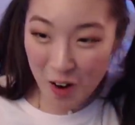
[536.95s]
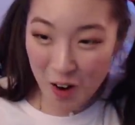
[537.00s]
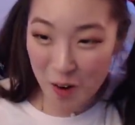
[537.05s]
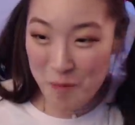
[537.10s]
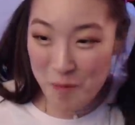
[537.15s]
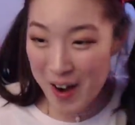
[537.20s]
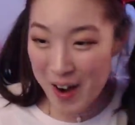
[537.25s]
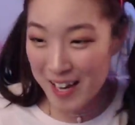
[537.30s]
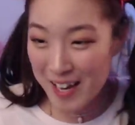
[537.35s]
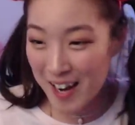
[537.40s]

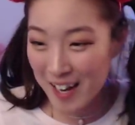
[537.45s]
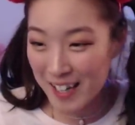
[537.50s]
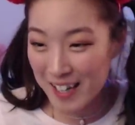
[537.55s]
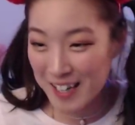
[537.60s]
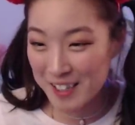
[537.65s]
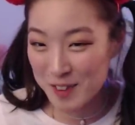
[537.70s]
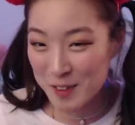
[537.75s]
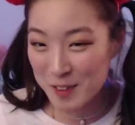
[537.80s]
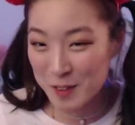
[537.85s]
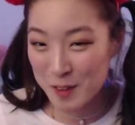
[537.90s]
my god,
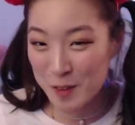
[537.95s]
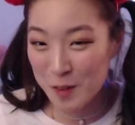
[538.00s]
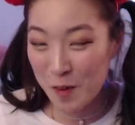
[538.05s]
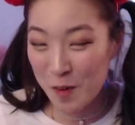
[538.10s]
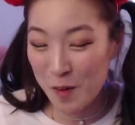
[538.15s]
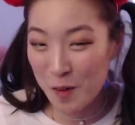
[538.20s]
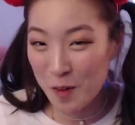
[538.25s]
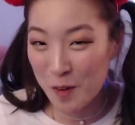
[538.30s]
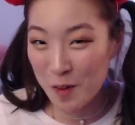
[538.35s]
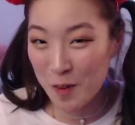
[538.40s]
he
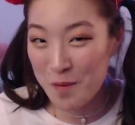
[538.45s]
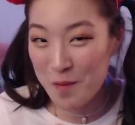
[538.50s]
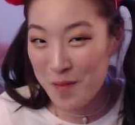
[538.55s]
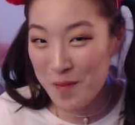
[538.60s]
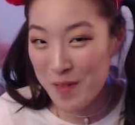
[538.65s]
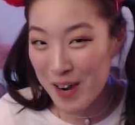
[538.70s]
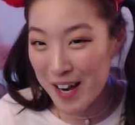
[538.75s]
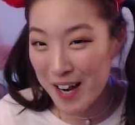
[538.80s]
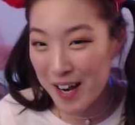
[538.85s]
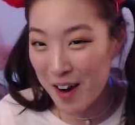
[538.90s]
stole
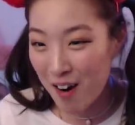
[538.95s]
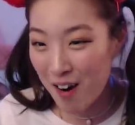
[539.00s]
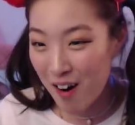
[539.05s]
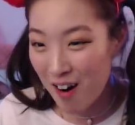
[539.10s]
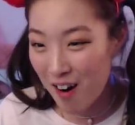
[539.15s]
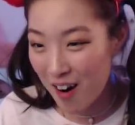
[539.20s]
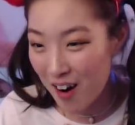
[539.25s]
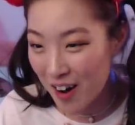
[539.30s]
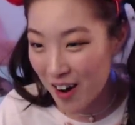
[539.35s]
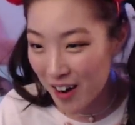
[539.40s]
my
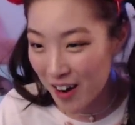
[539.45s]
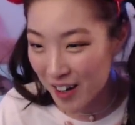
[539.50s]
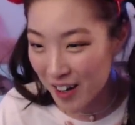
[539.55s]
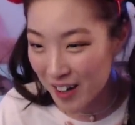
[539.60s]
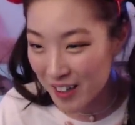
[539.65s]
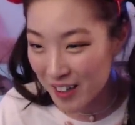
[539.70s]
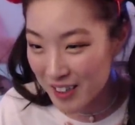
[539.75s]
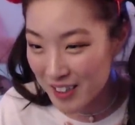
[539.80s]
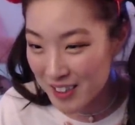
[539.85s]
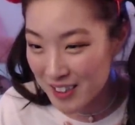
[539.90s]

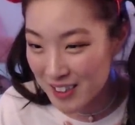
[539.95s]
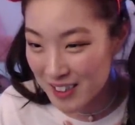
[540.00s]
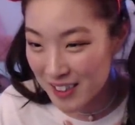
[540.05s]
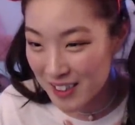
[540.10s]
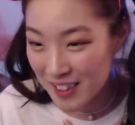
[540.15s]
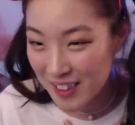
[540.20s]
heart.